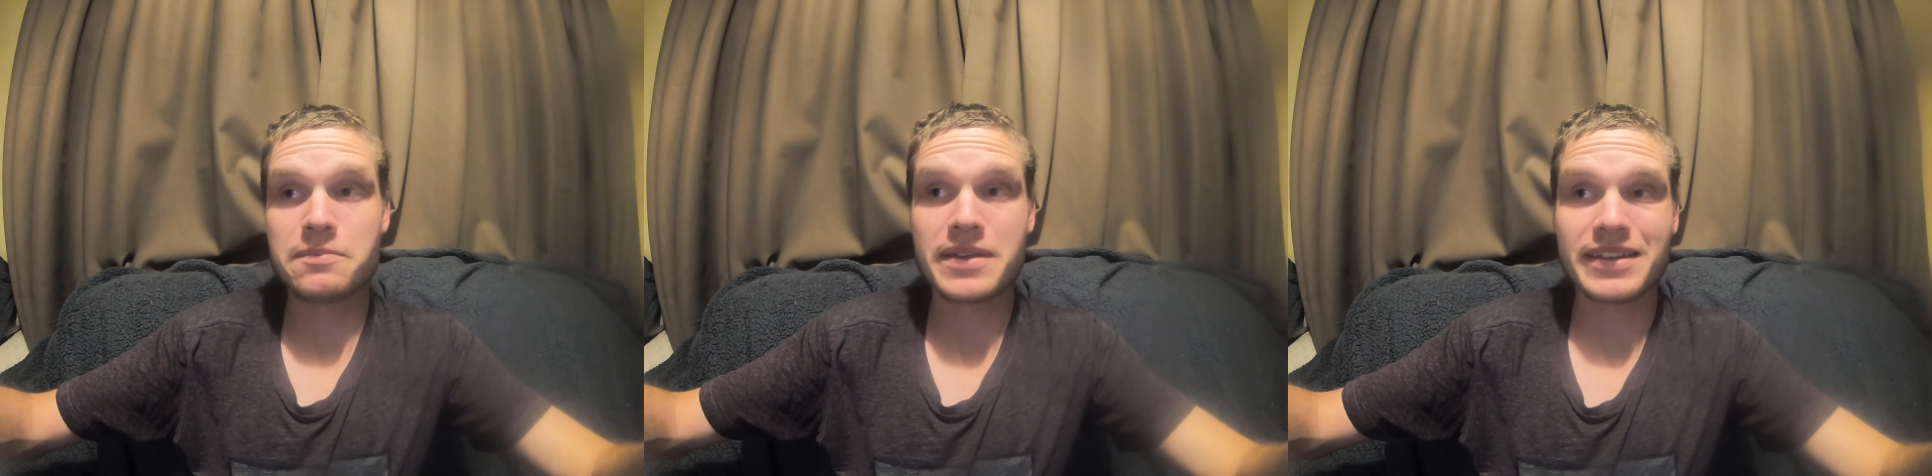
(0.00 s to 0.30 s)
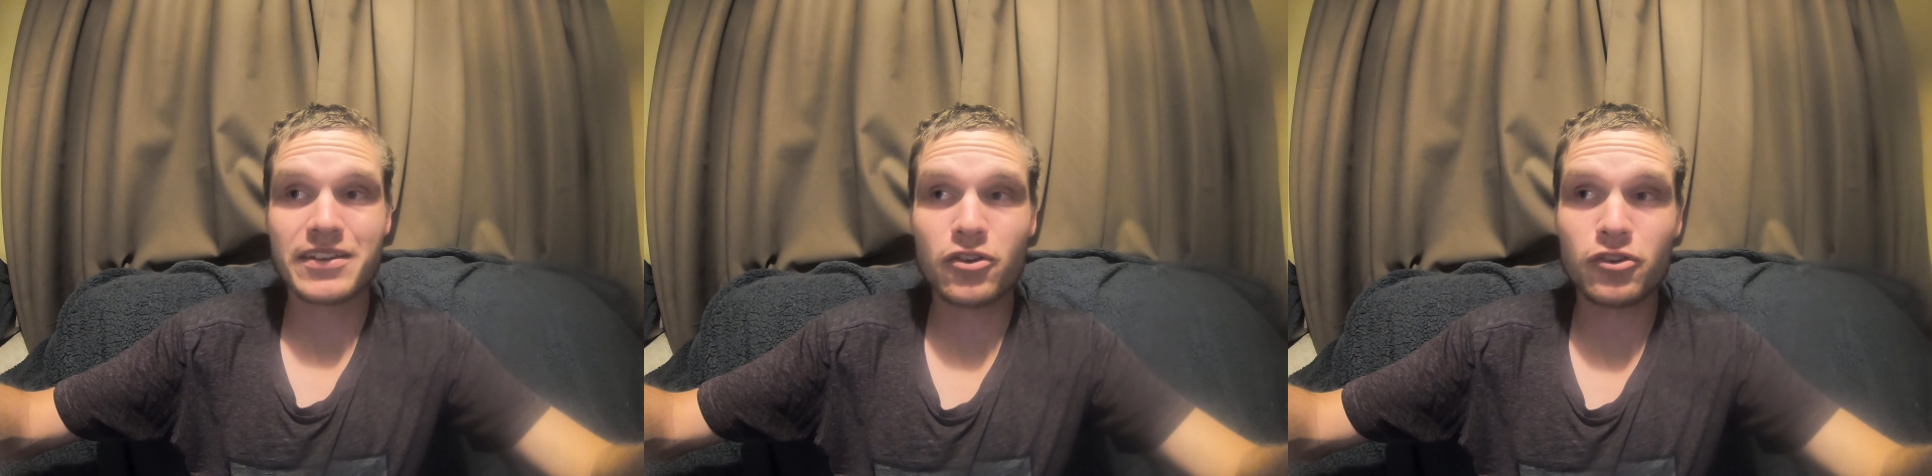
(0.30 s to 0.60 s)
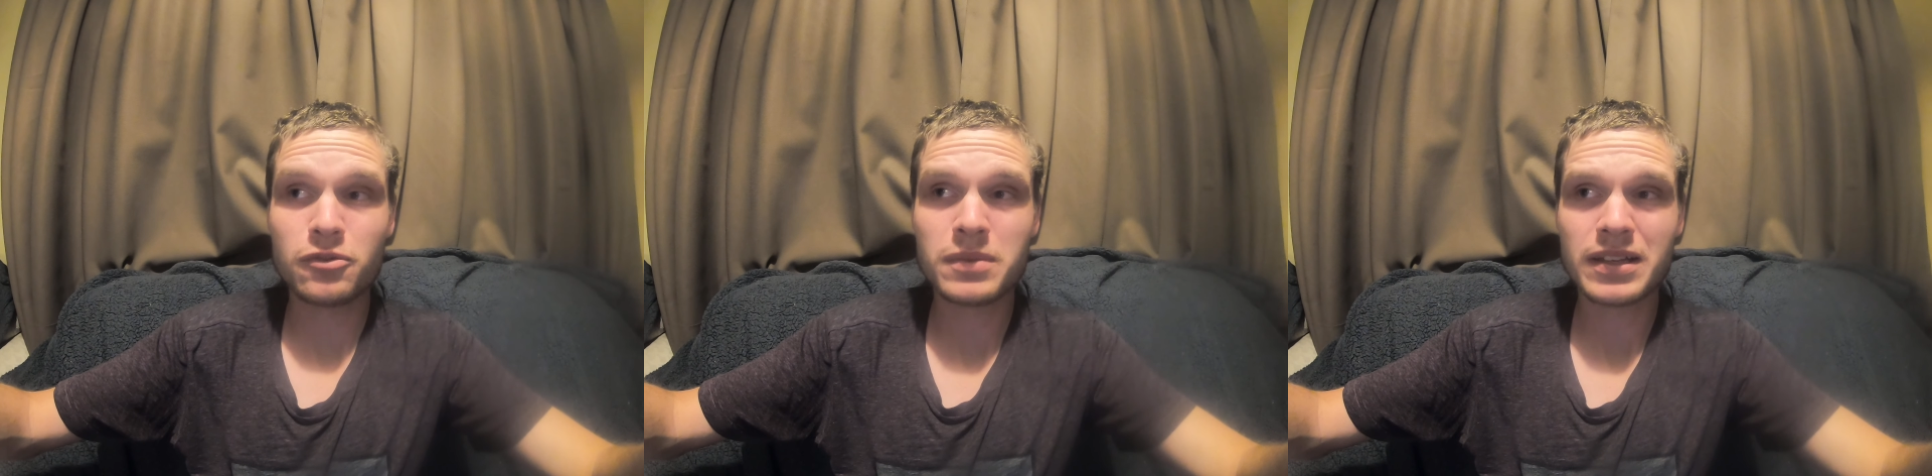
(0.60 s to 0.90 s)
been at
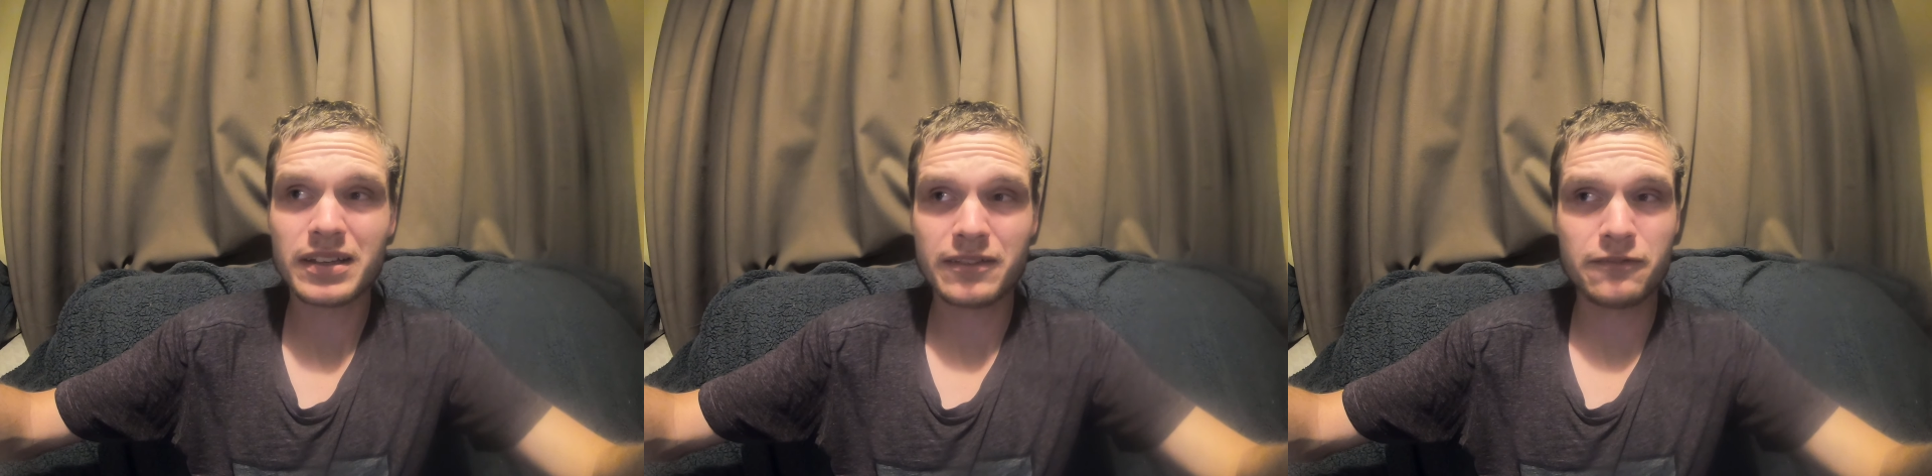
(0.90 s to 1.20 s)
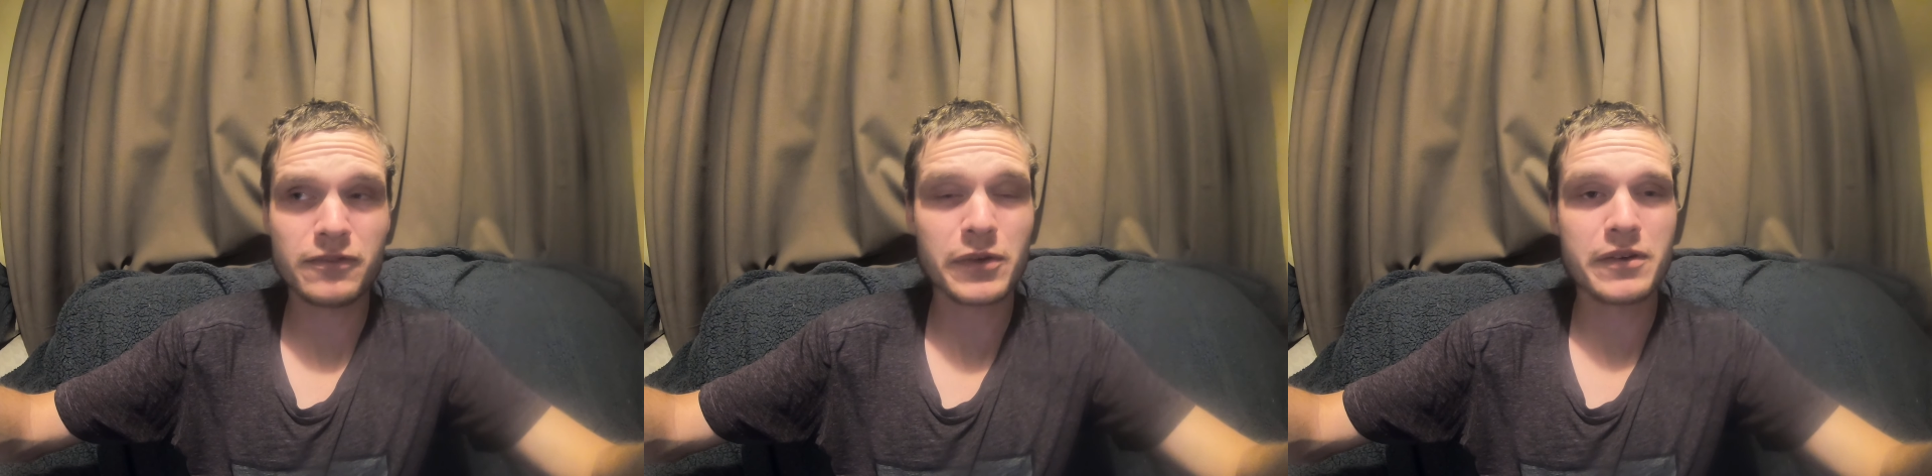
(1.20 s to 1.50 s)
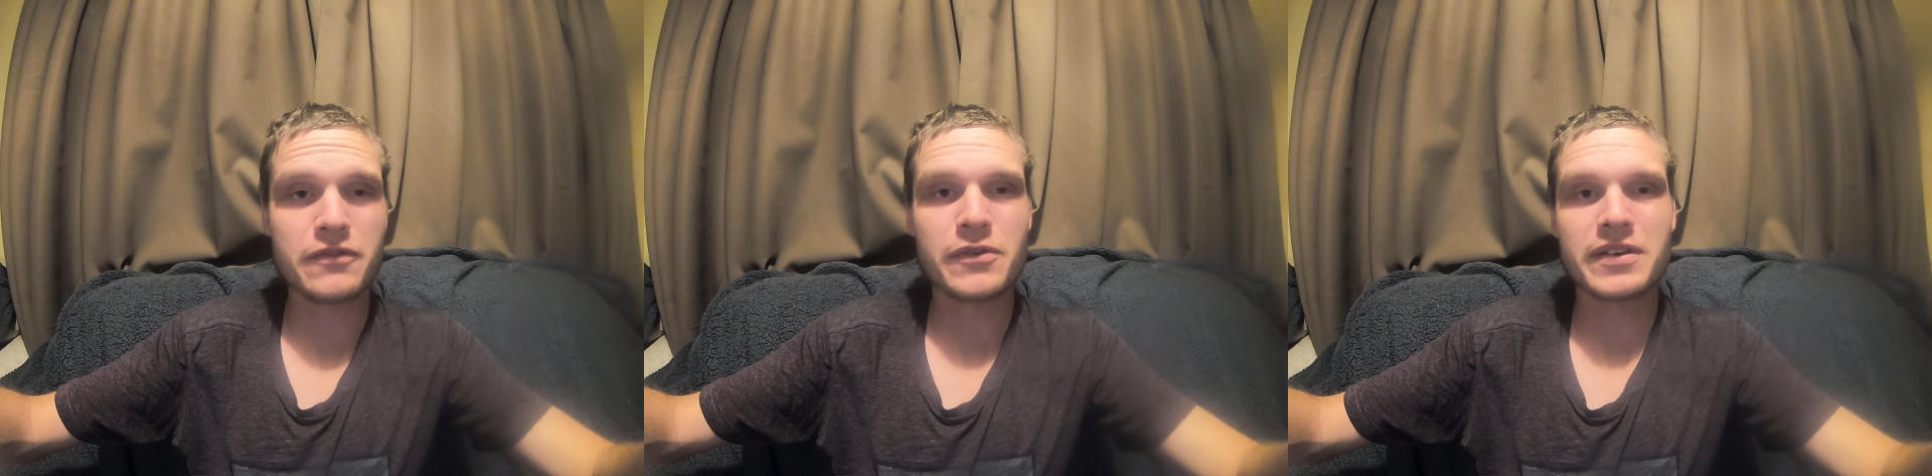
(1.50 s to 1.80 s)
home, very,
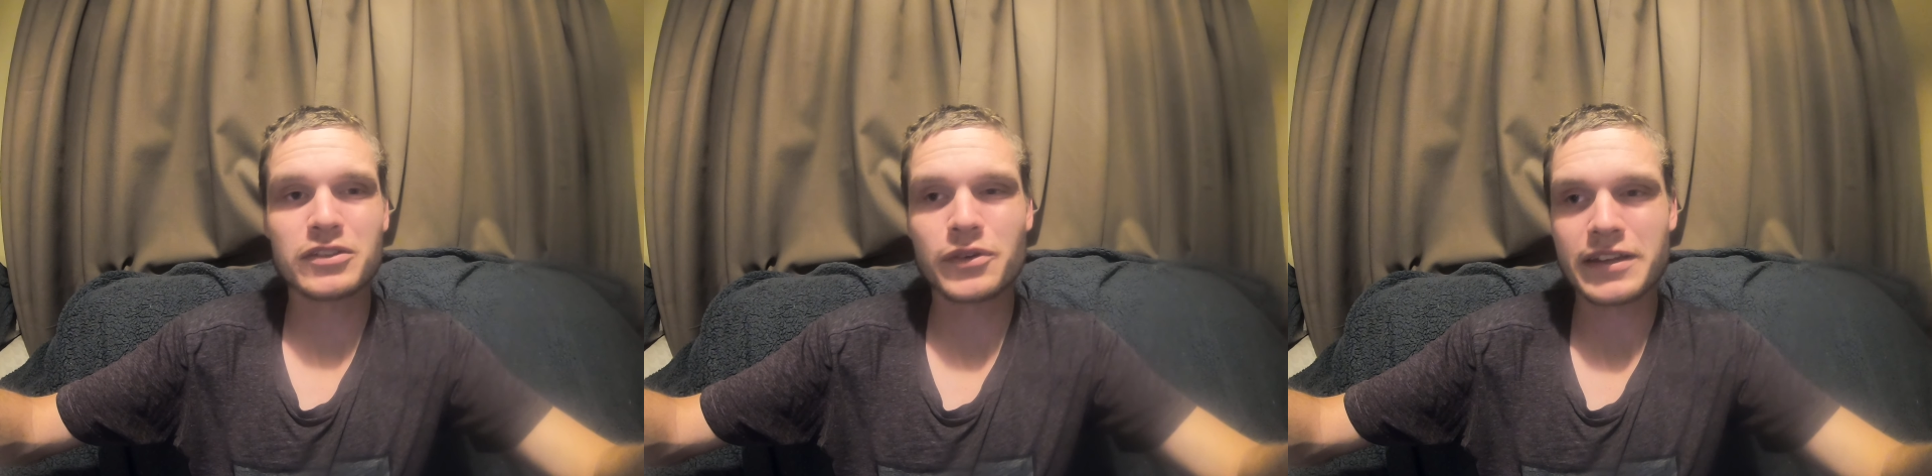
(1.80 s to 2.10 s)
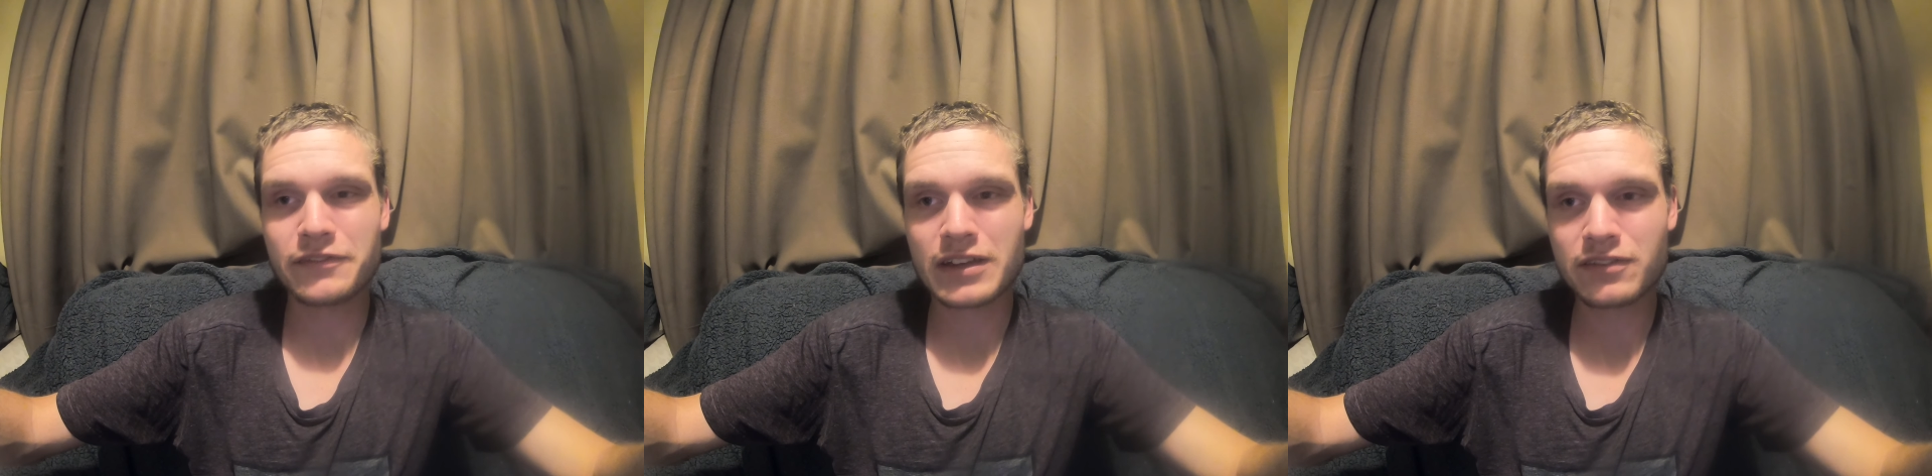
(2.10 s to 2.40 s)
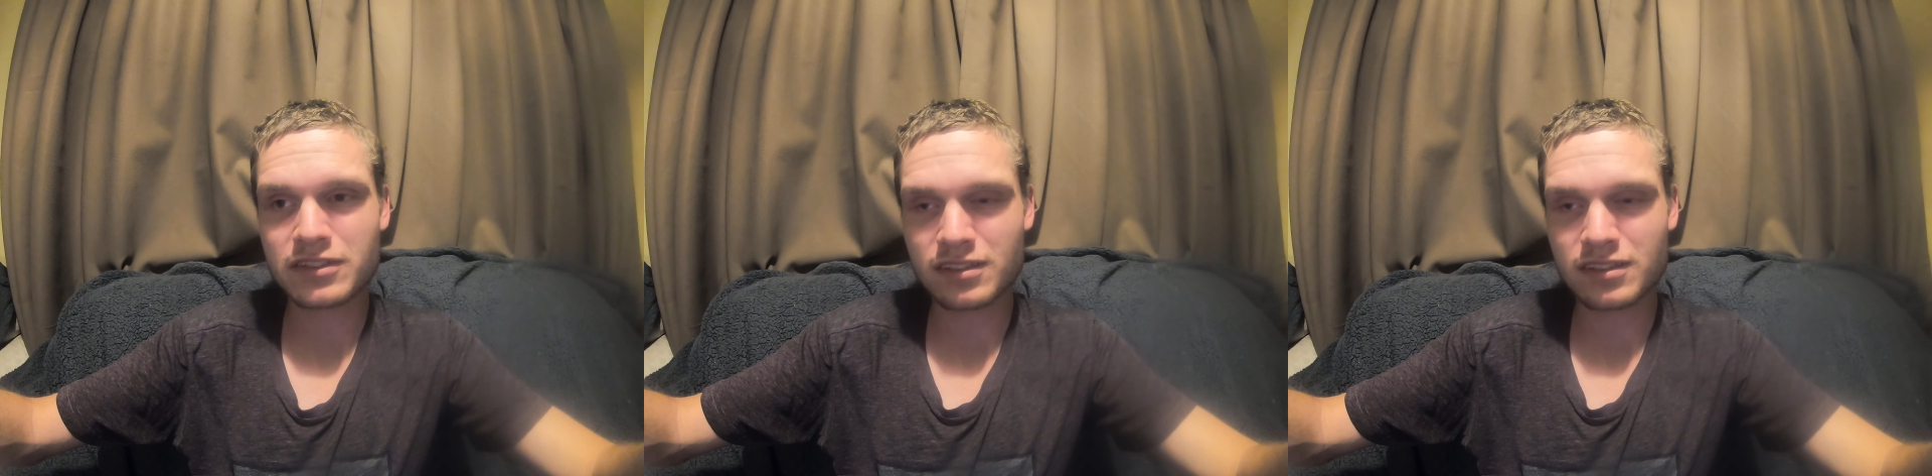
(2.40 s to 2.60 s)
very tiny favourites.